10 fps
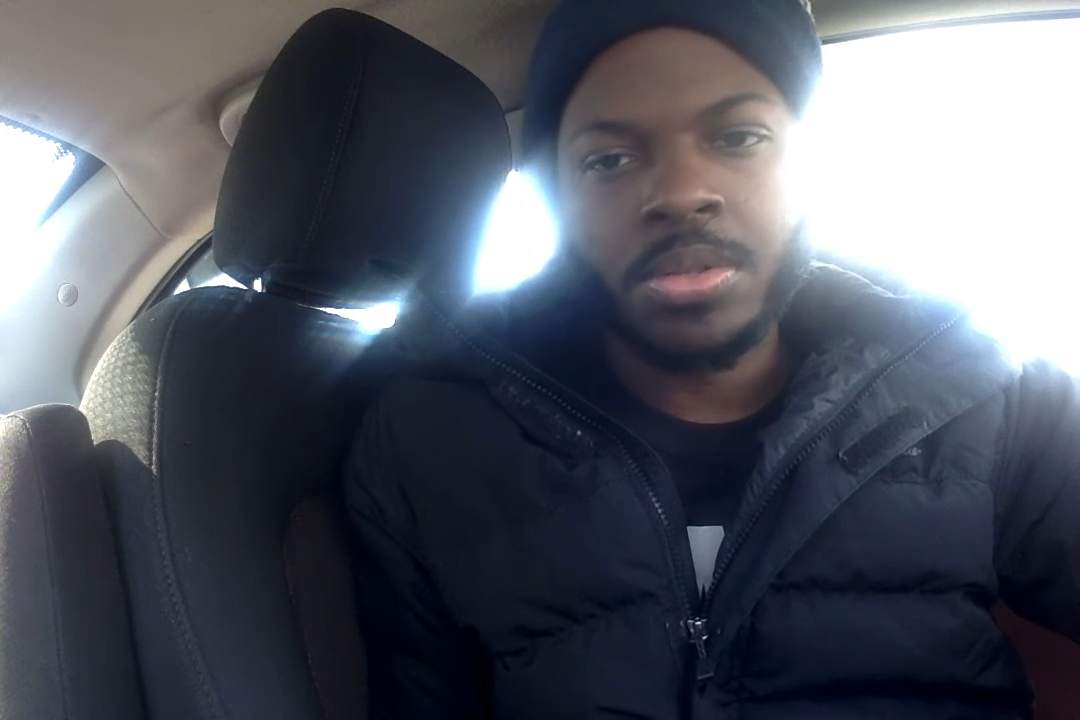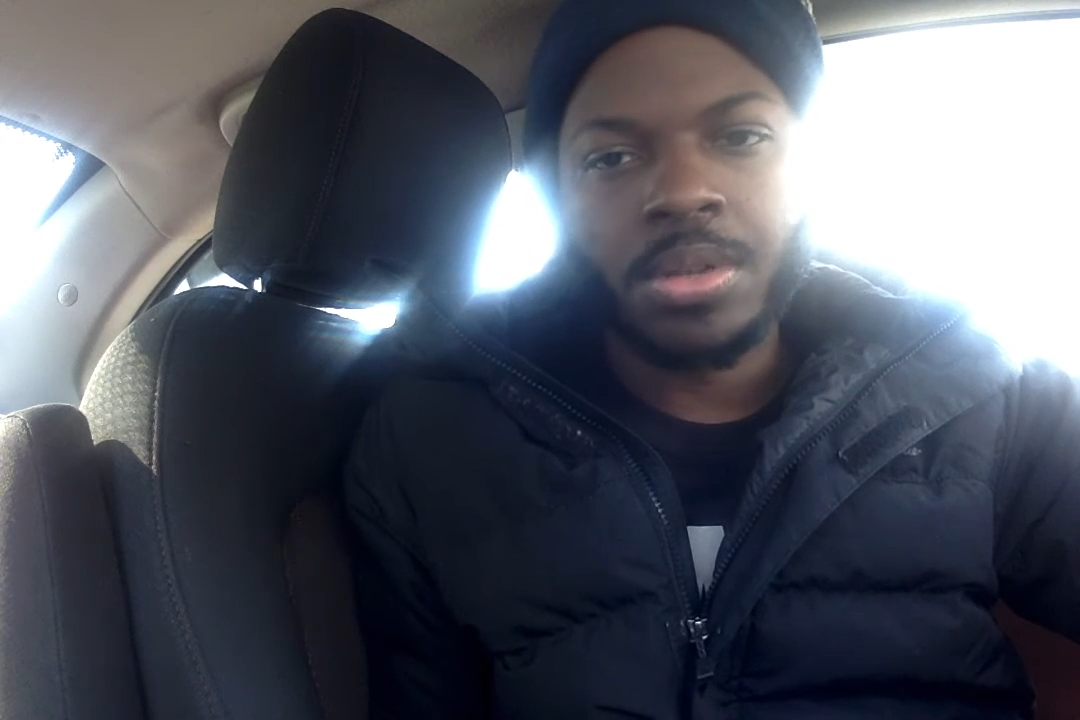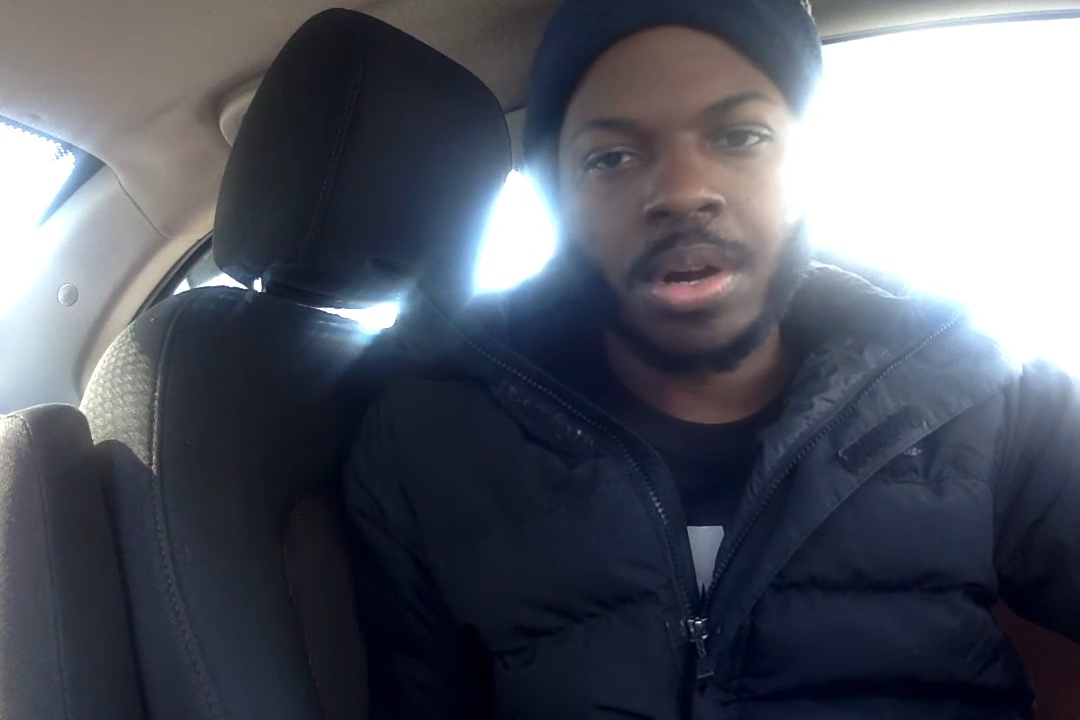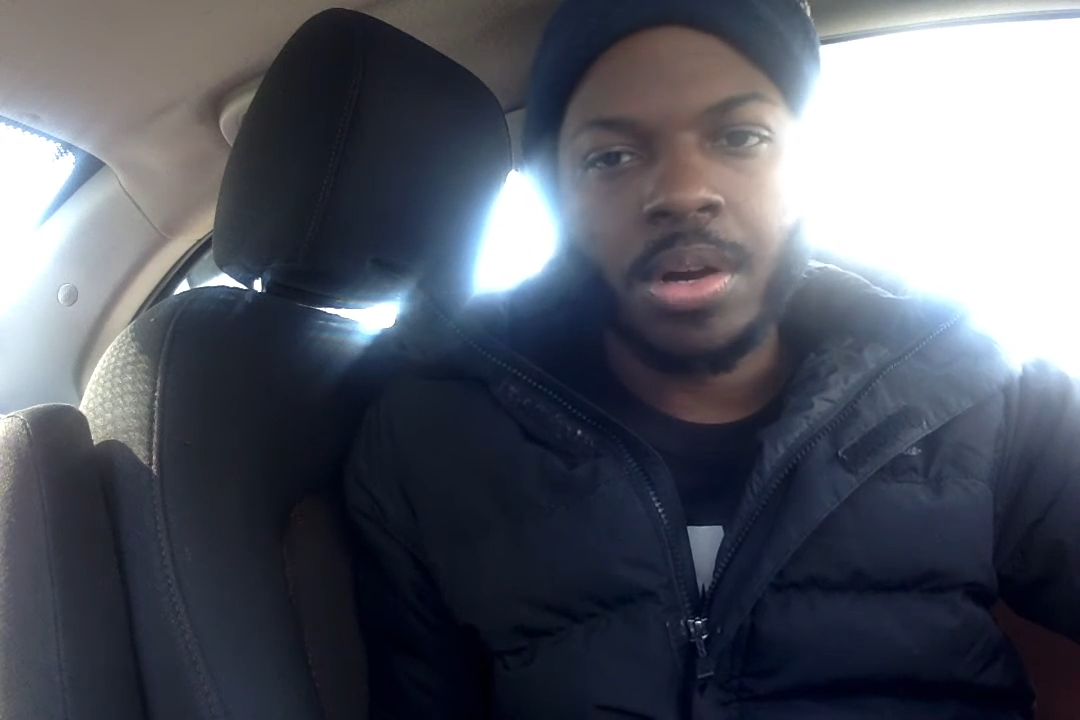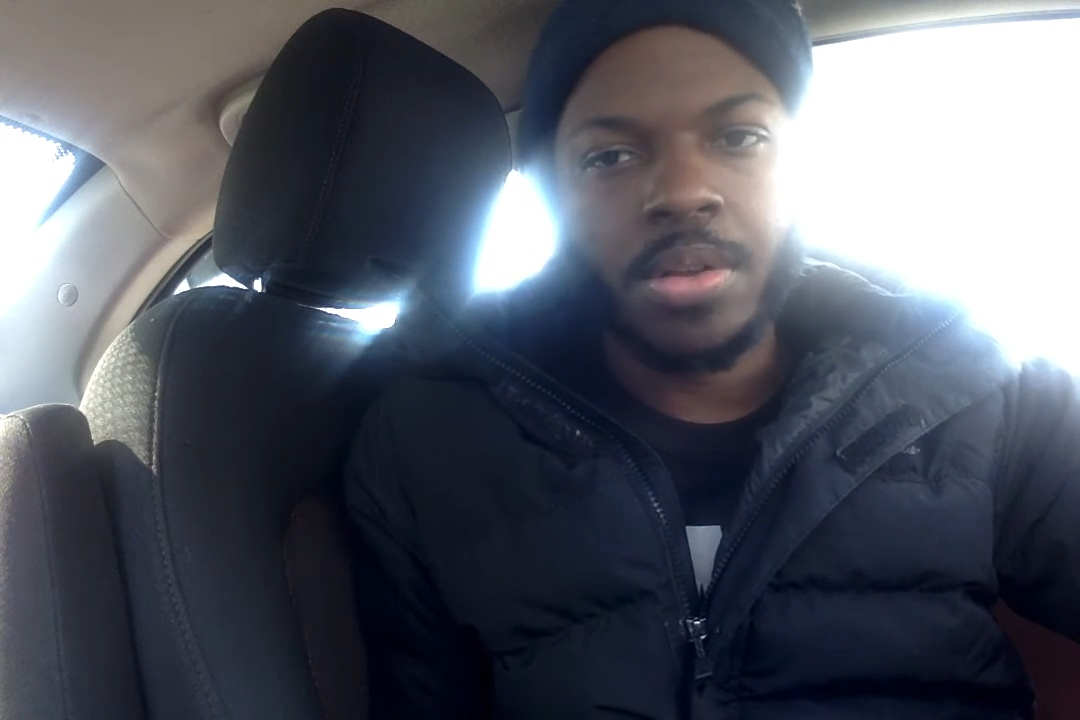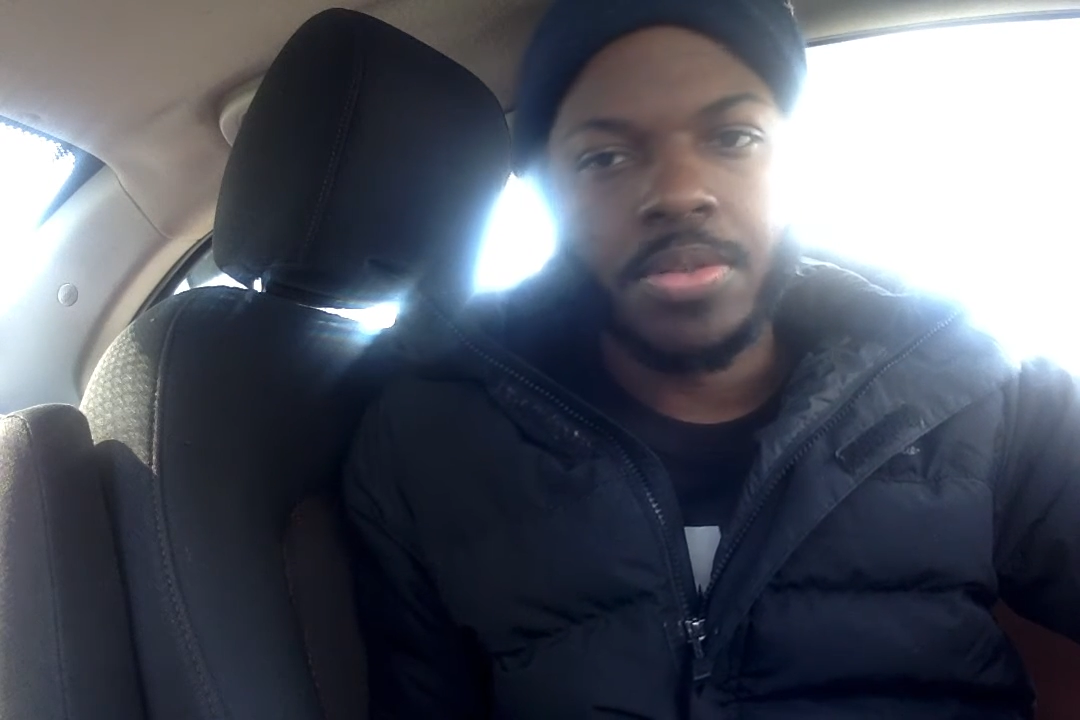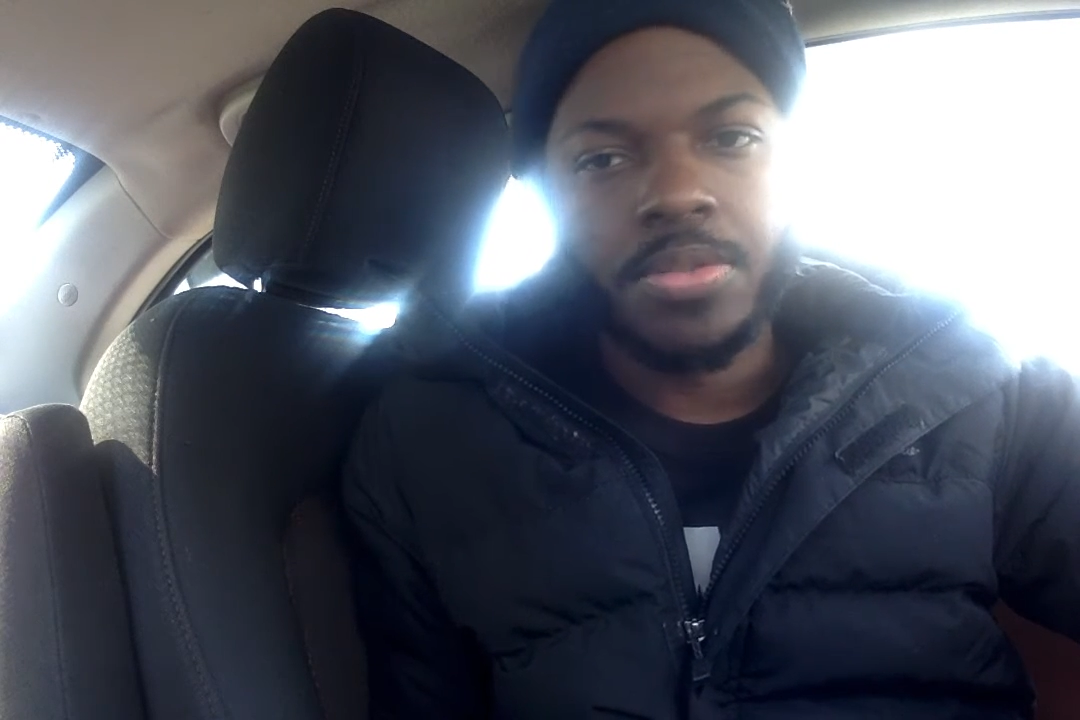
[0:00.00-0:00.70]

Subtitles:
start